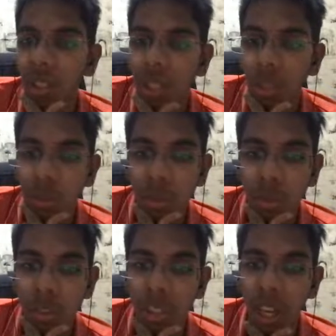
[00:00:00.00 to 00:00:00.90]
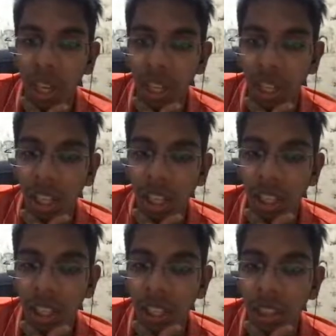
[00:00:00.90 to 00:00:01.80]
He must move his knight and take
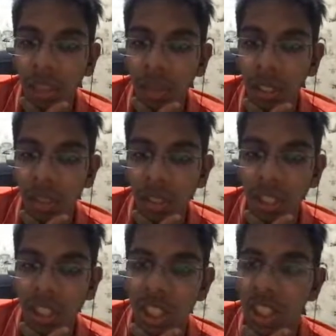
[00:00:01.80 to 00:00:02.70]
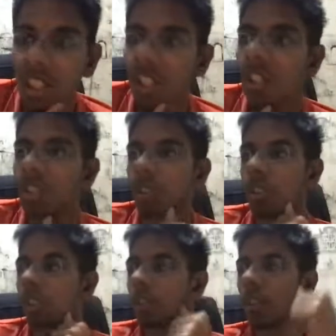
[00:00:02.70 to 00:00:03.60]
here, but even g6 is there, so you
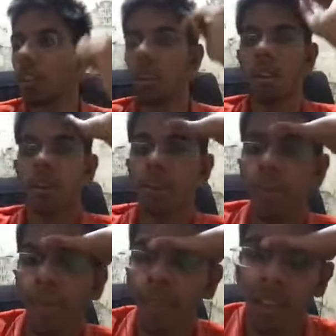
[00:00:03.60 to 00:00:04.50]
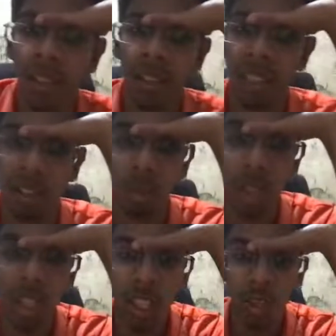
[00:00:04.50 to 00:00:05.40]
know there's no
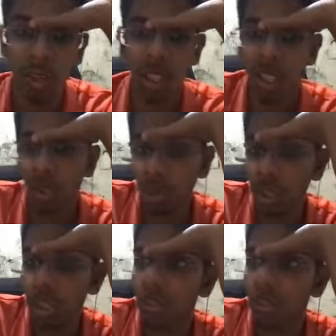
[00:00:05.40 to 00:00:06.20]
check on d3.